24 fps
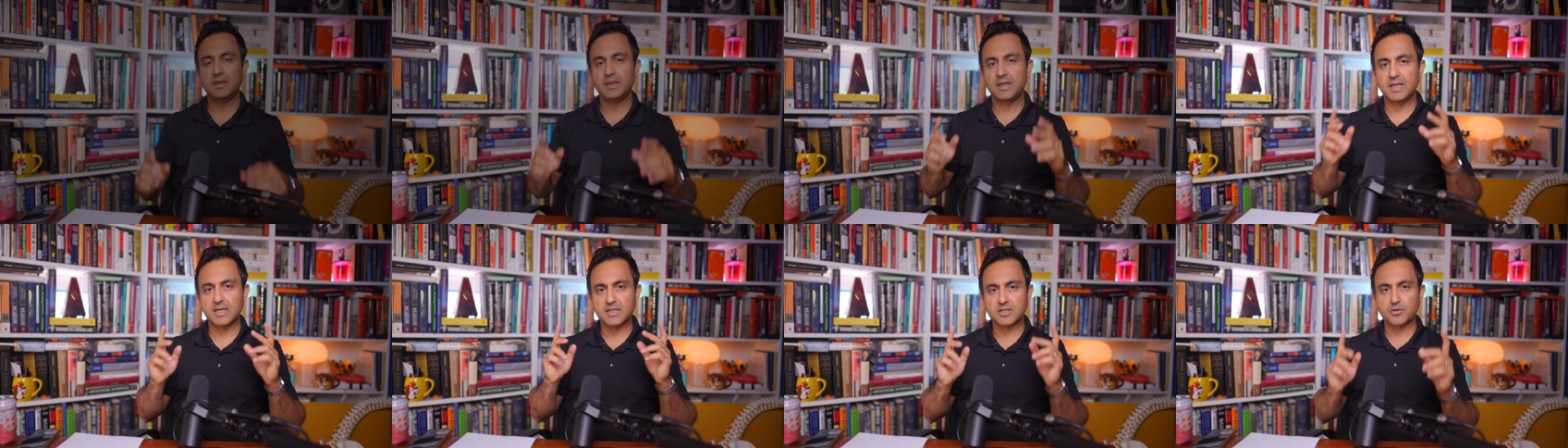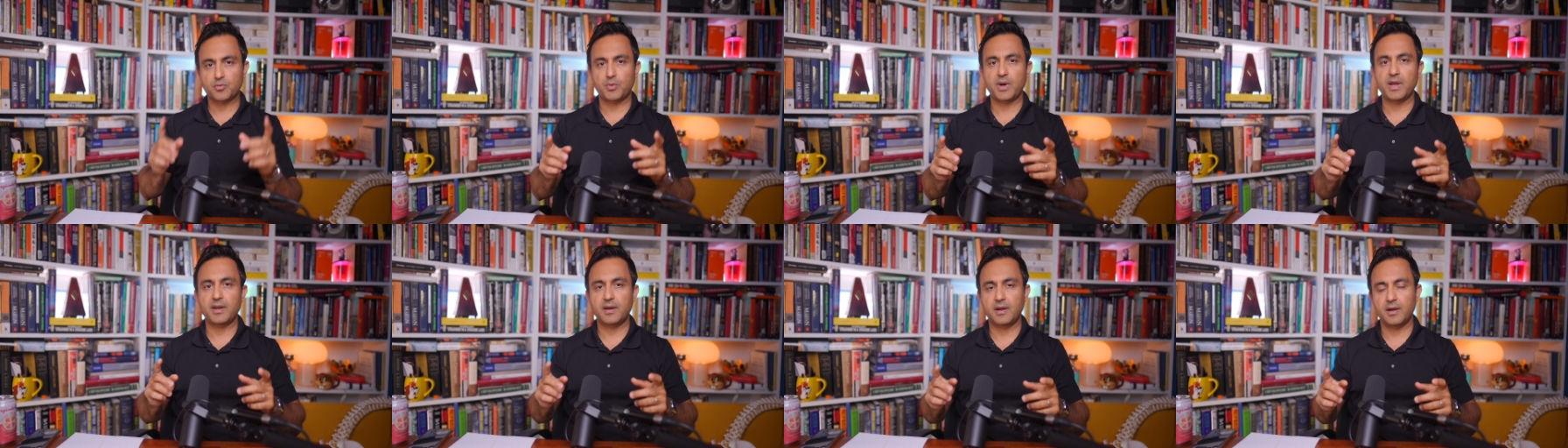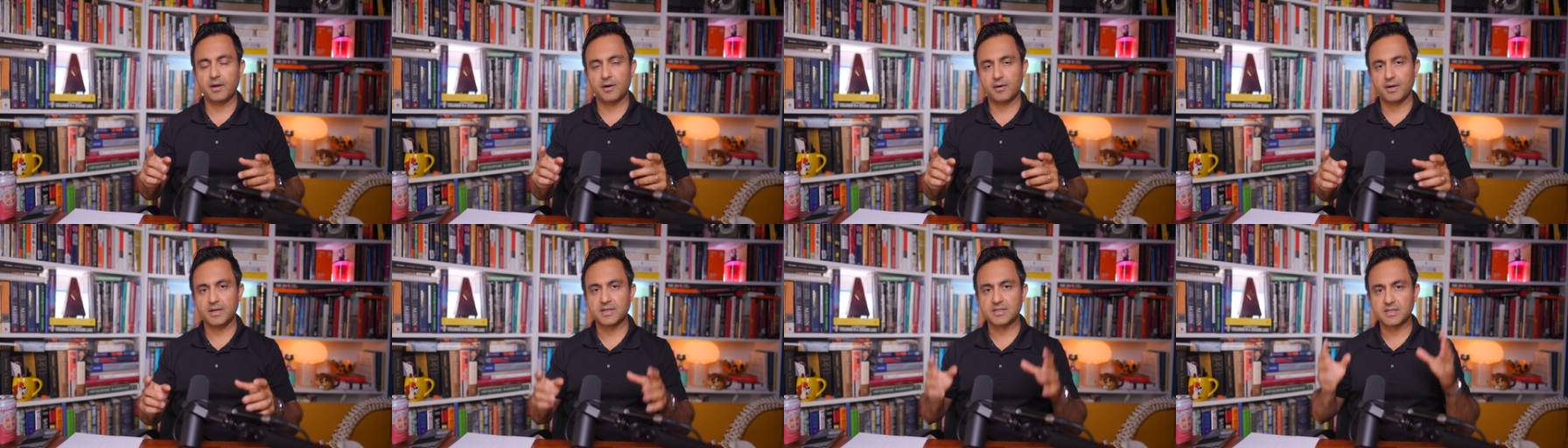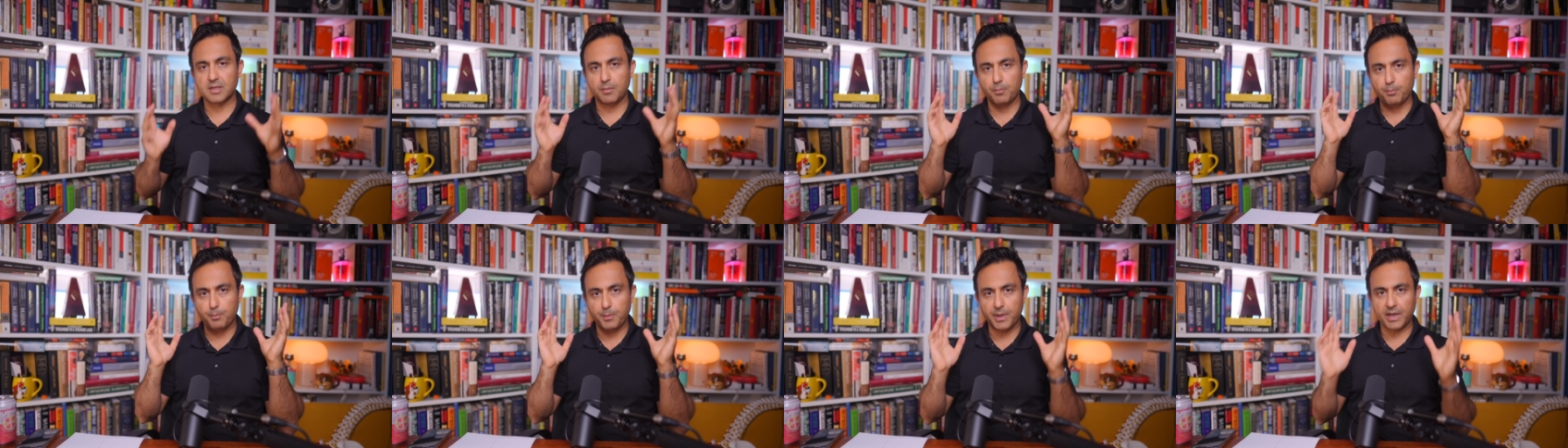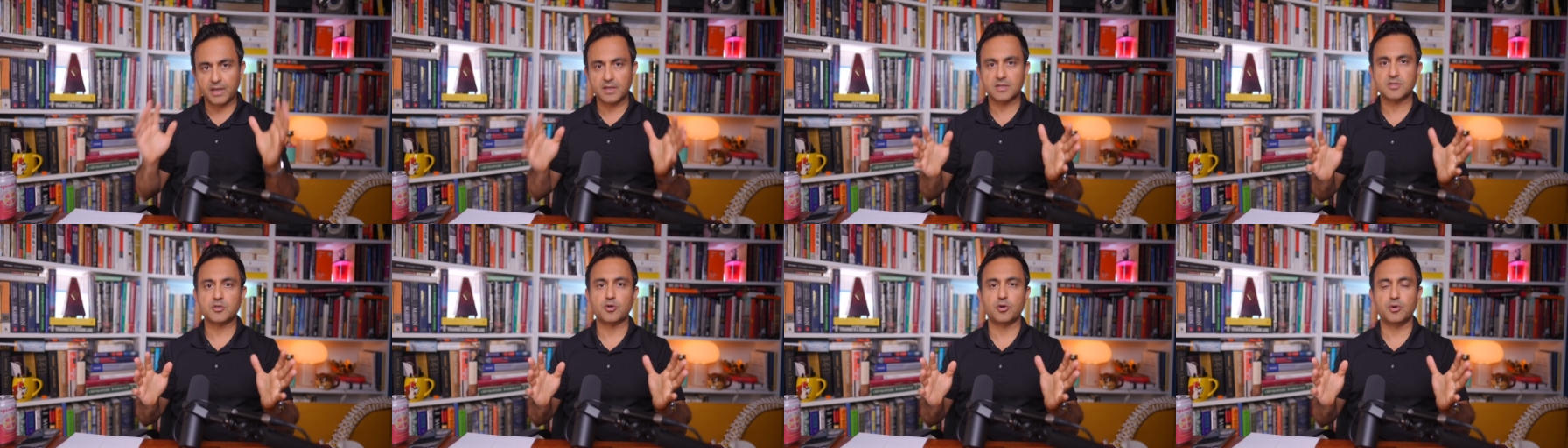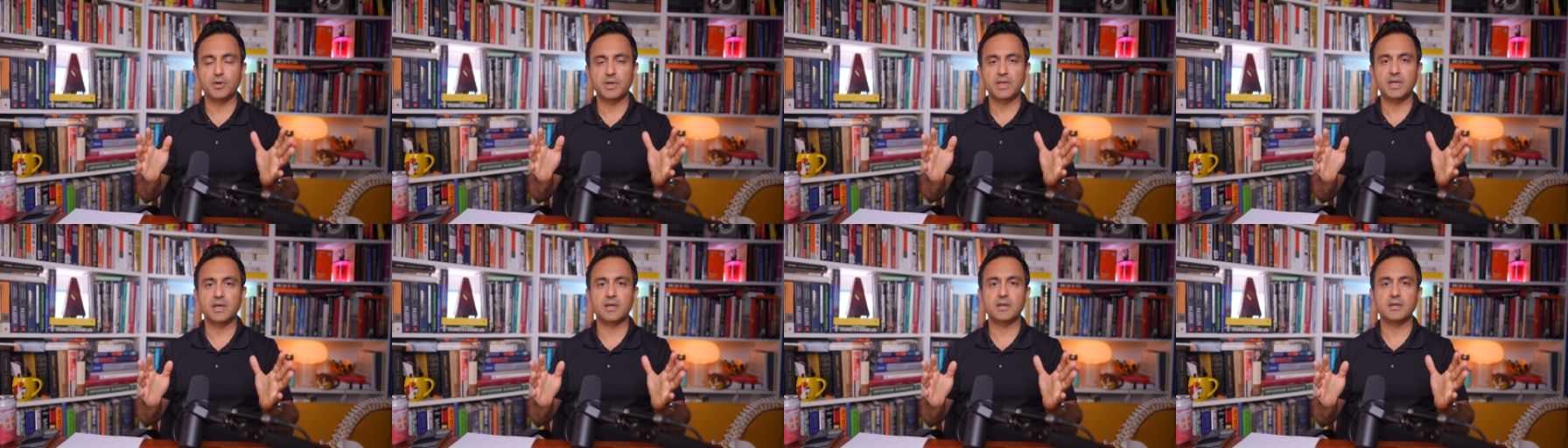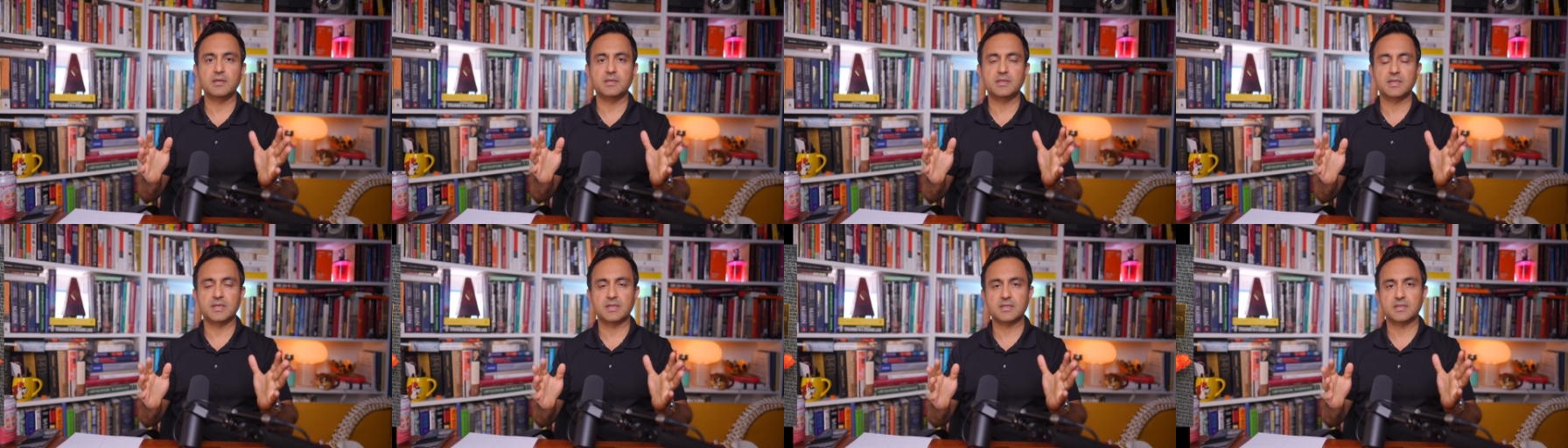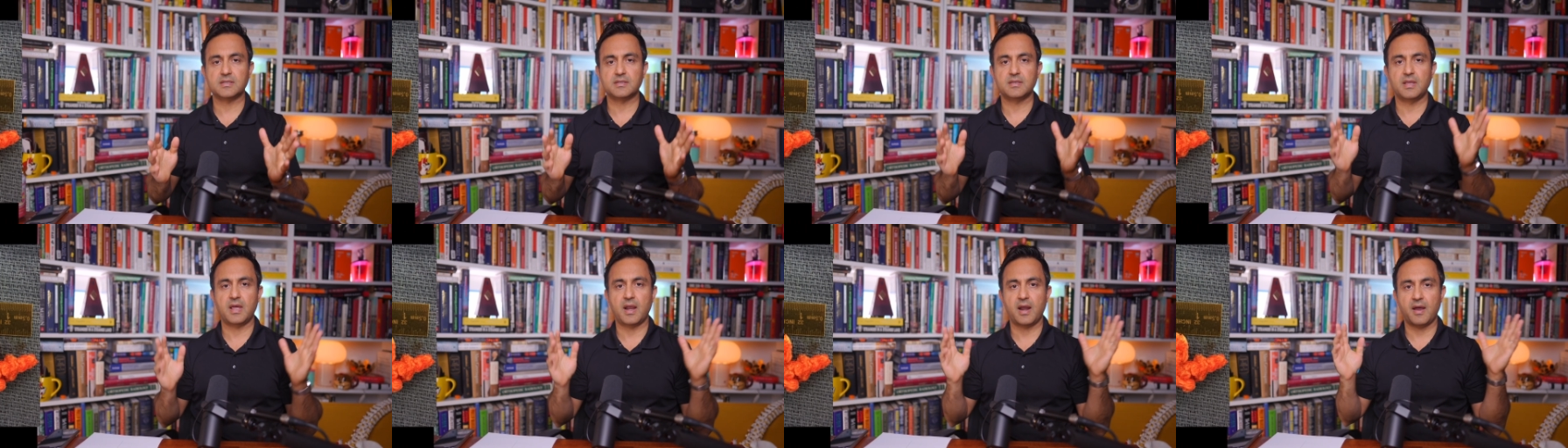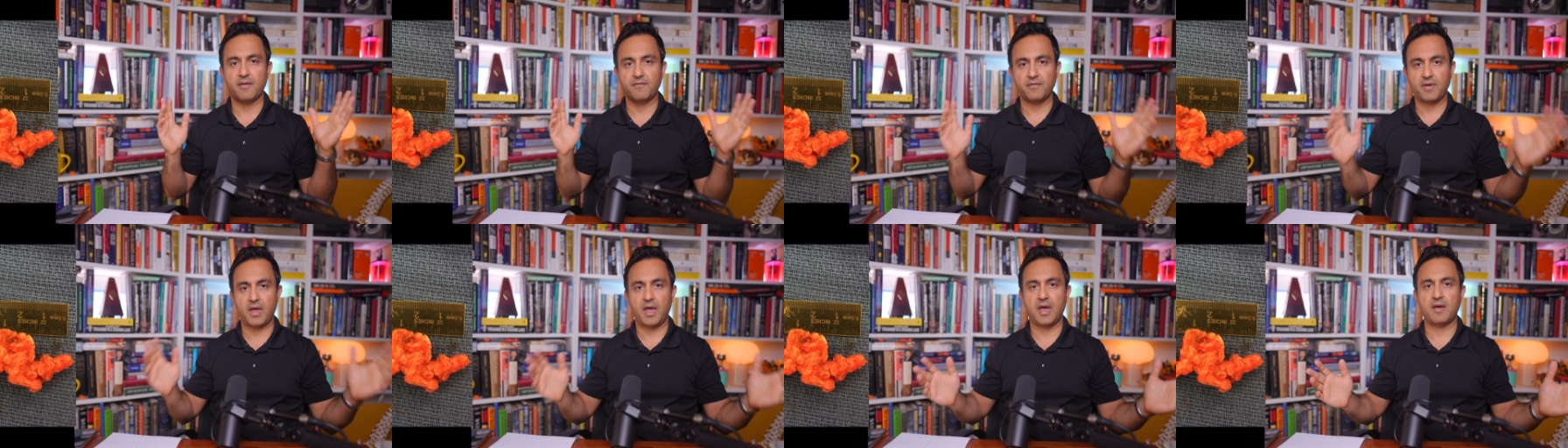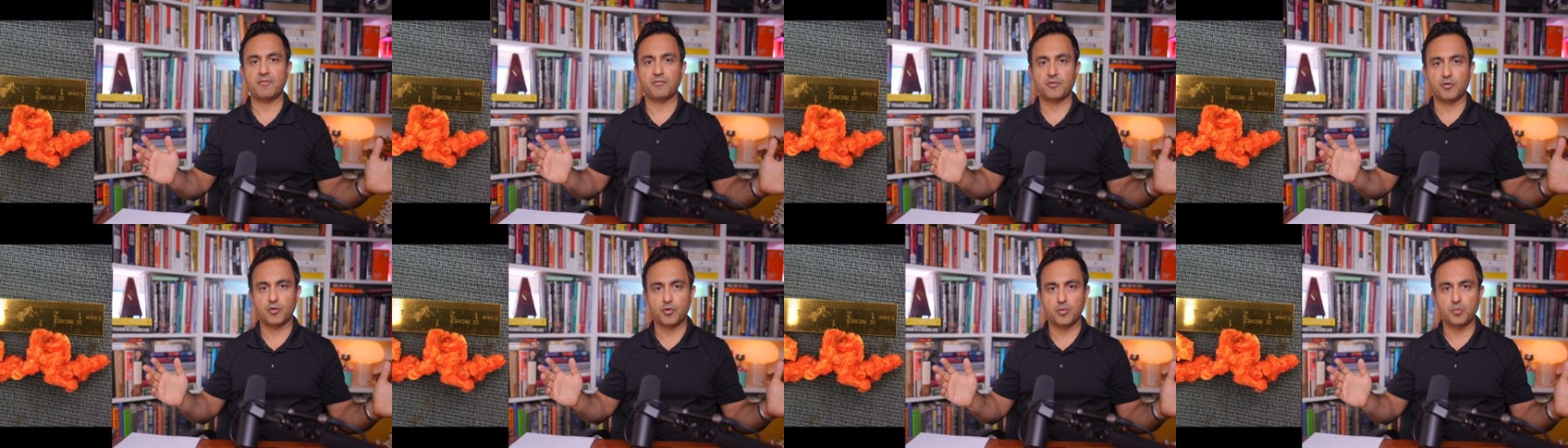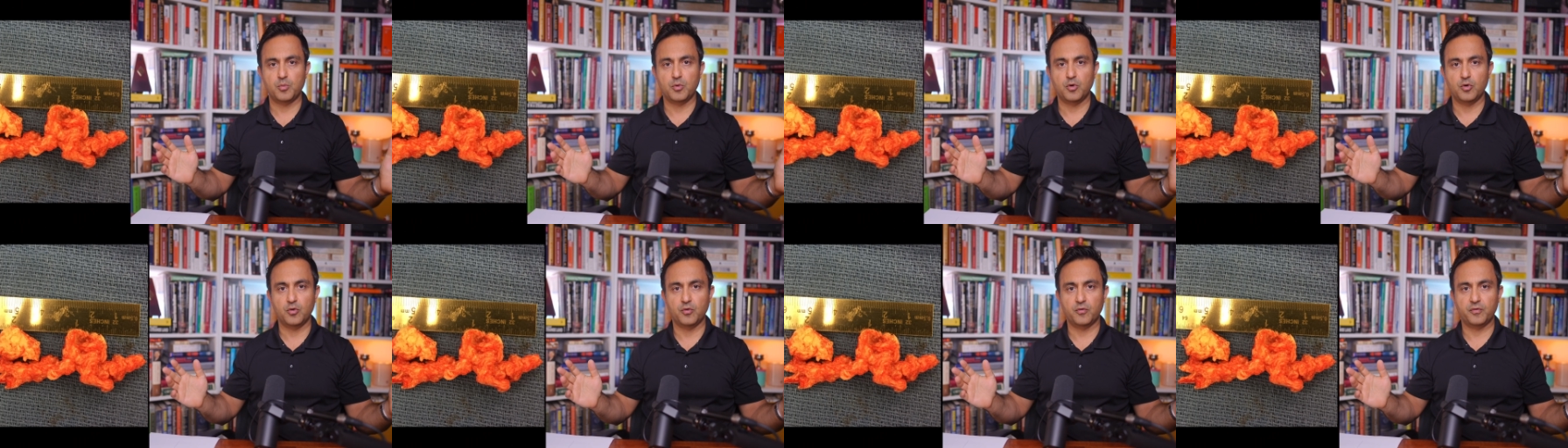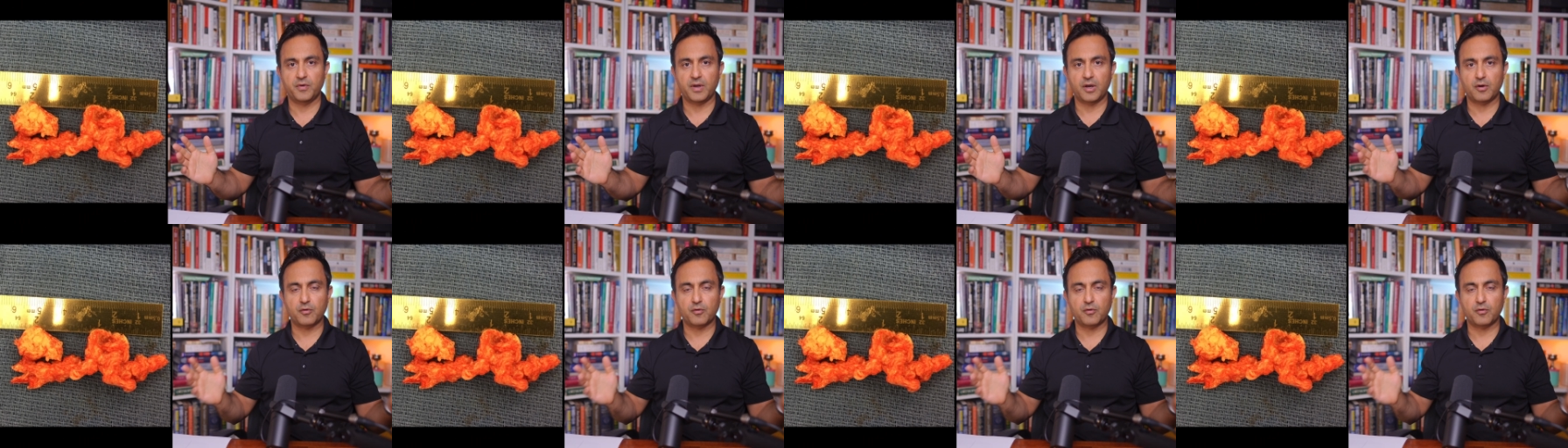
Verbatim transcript: This right here is the biggest herniated disc that I've ever removed.